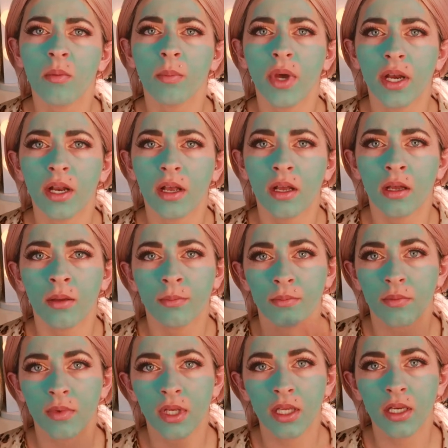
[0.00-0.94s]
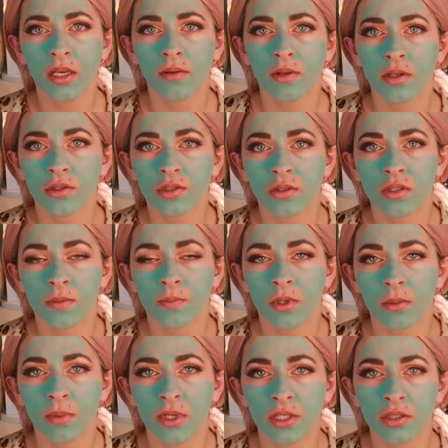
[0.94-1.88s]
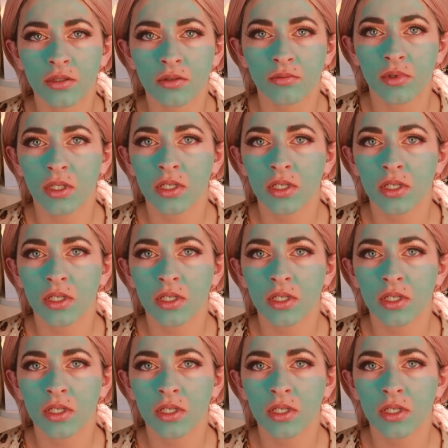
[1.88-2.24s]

But um, any of those shows pretty much,